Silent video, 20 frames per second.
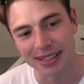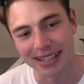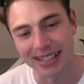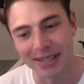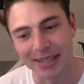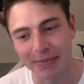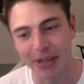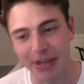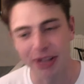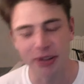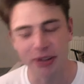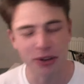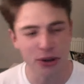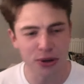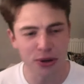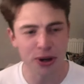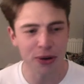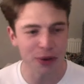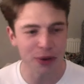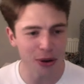said to me,
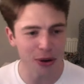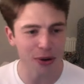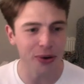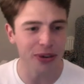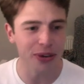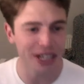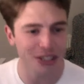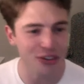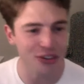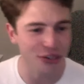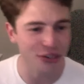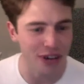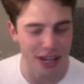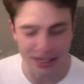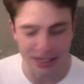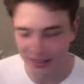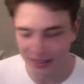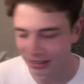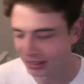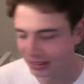"You don't know your
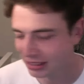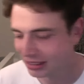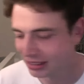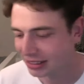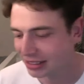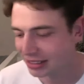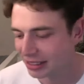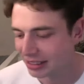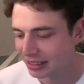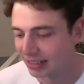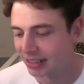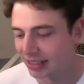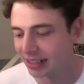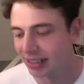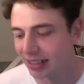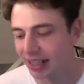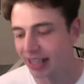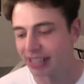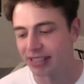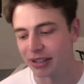history."
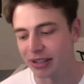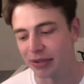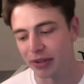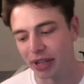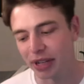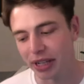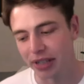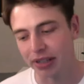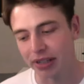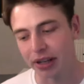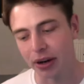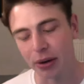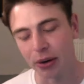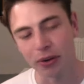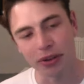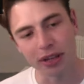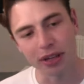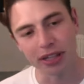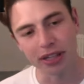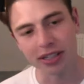And so really the
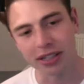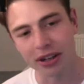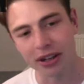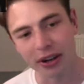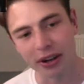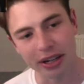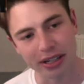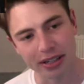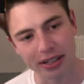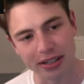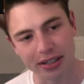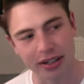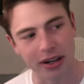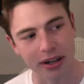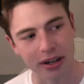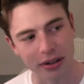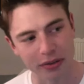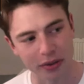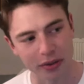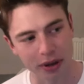whole thing started as a
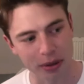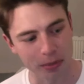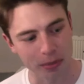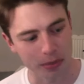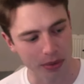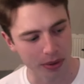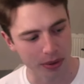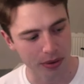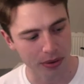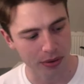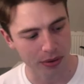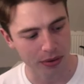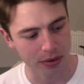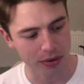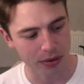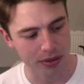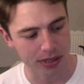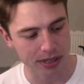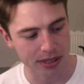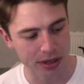kind of
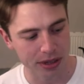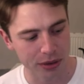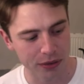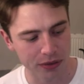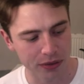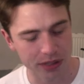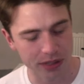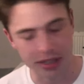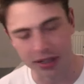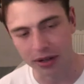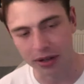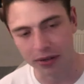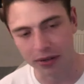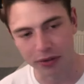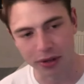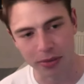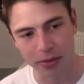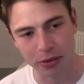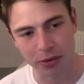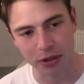
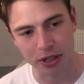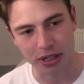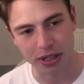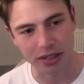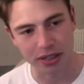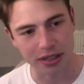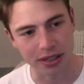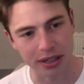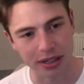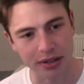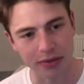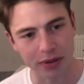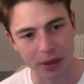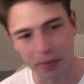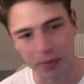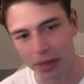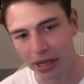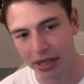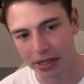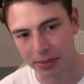self-discovery project to kind of
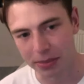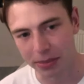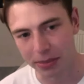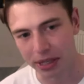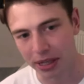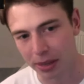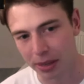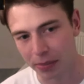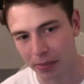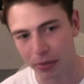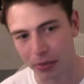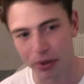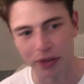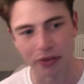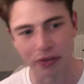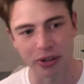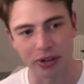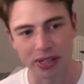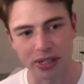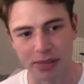appease my then
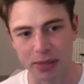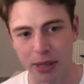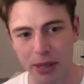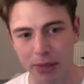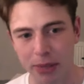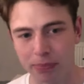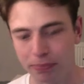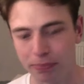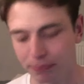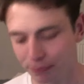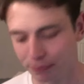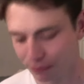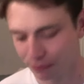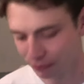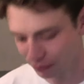boyfriend's mum.